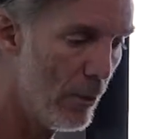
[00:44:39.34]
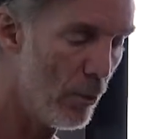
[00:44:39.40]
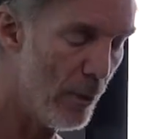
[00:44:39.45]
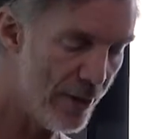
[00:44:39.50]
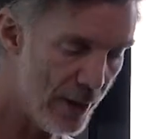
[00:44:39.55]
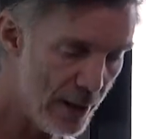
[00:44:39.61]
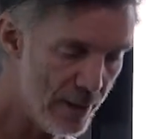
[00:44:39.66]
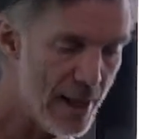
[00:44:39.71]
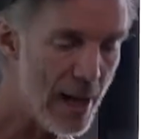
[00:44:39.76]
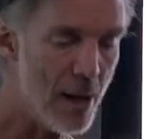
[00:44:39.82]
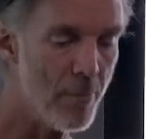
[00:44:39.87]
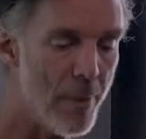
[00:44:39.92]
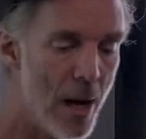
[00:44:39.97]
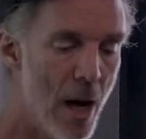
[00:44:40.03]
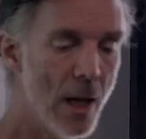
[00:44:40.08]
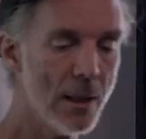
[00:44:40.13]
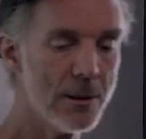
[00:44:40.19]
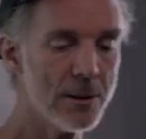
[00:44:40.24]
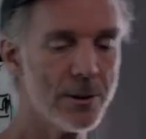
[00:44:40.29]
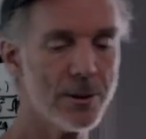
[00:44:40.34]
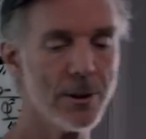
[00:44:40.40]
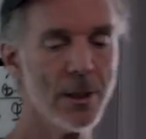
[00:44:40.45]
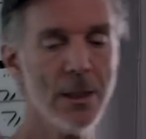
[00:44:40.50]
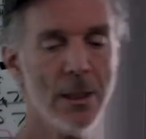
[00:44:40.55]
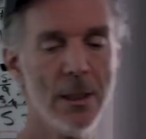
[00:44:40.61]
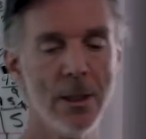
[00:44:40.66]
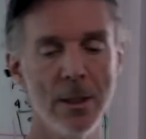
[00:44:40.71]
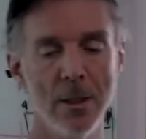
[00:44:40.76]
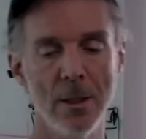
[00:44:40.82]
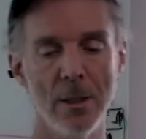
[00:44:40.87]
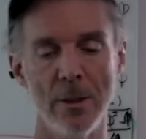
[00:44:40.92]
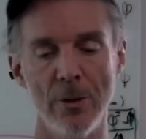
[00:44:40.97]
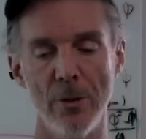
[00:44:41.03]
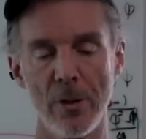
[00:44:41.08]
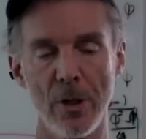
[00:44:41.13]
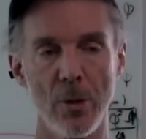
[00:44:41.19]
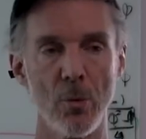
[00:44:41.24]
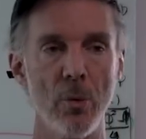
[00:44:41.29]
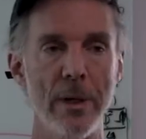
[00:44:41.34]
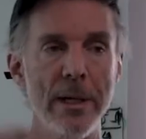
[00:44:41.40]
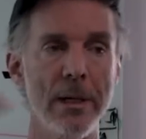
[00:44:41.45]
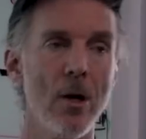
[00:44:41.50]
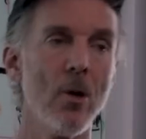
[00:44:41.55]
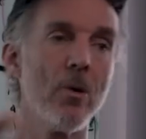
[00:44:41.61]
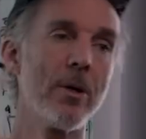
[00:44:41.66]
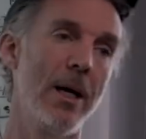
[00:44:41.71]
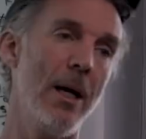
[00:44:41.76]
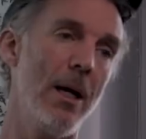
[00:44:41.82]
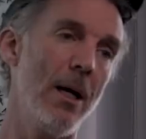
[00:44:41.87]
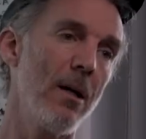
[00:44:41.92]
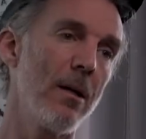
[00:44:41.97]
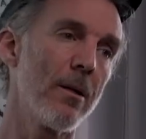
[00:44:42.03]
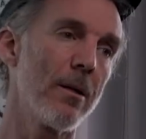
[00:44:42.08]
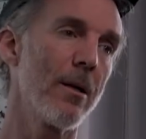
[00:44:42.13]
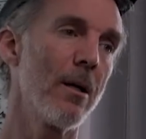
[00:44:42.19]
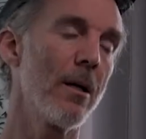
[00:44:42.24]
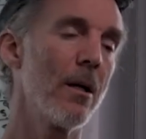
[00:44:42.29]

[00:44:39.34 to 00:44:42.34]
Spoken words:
within that box, you can relocate